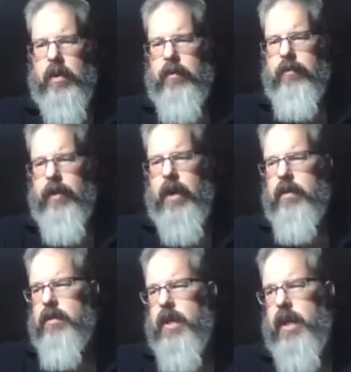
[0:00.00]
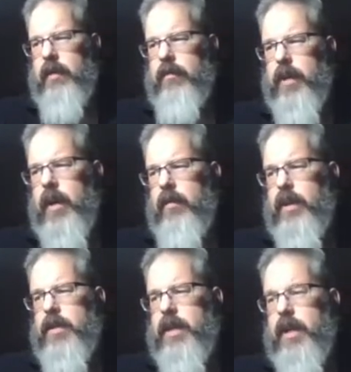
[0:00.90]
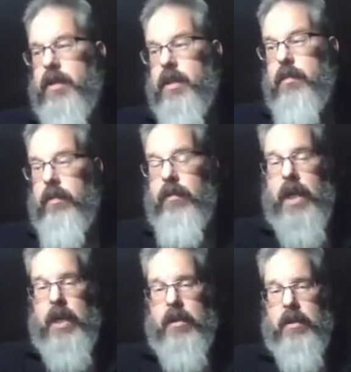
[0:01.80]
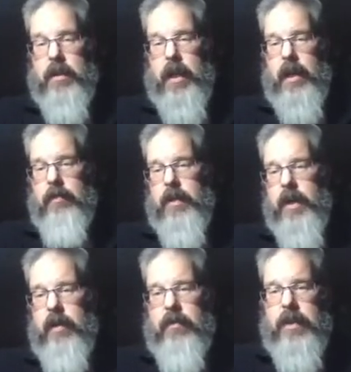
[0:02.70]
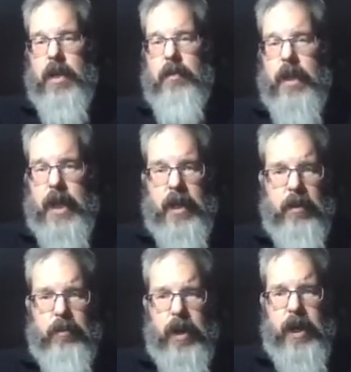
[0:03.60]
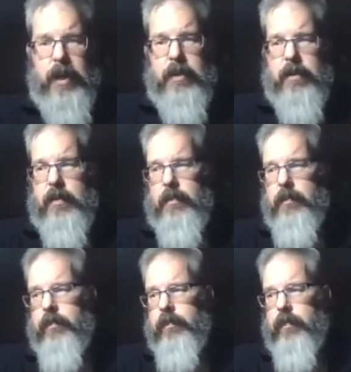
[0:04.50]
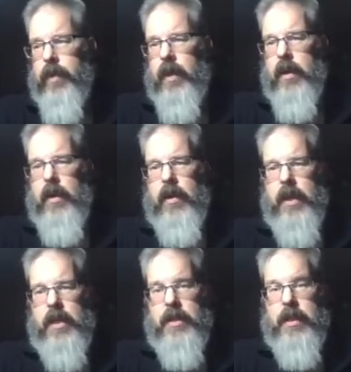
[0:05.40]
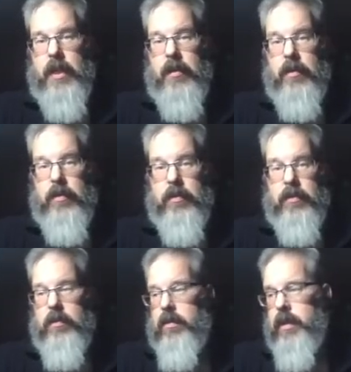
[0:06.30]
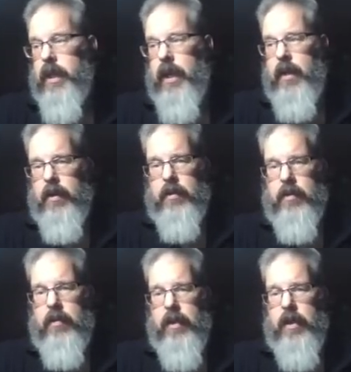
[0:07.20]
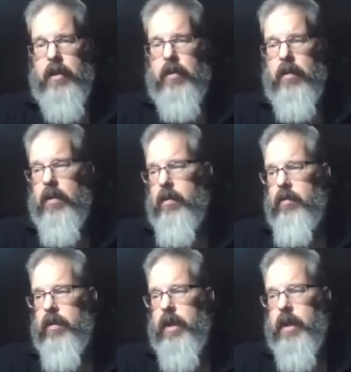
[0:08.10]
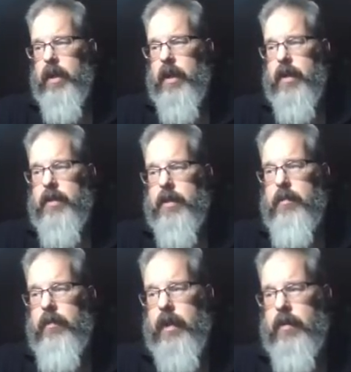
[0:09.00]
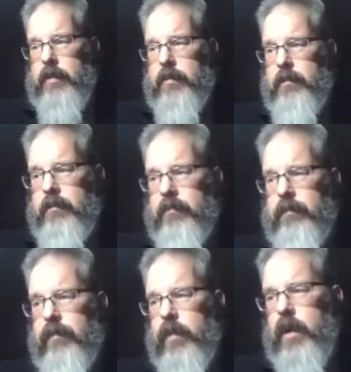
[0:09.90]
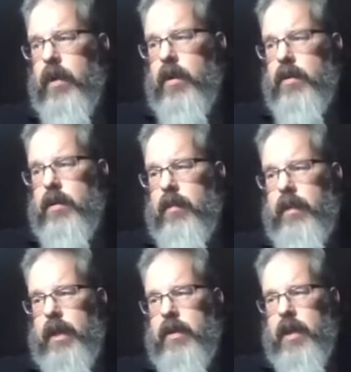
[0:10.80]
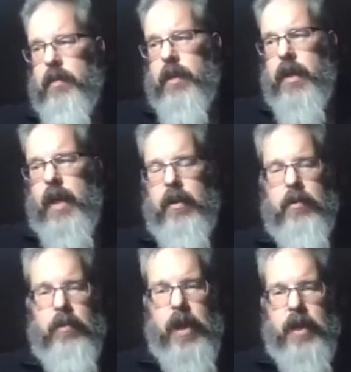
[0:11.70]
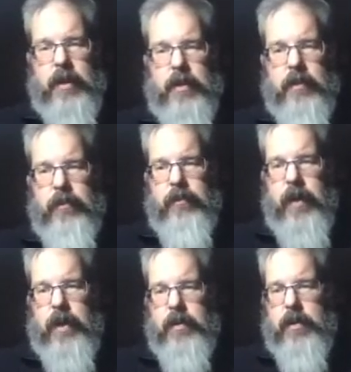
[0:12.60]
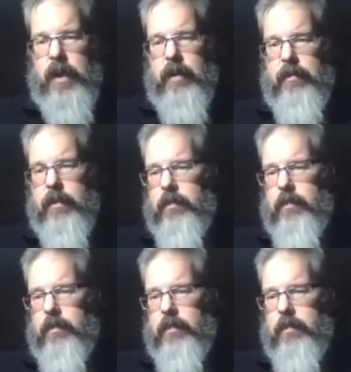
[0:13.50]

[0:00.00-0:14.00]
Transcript: it file saved. Now these custom events have to have double angle brackets. That signals to tkinter that you are creating a custom event. So I've got double angle brackets file saved.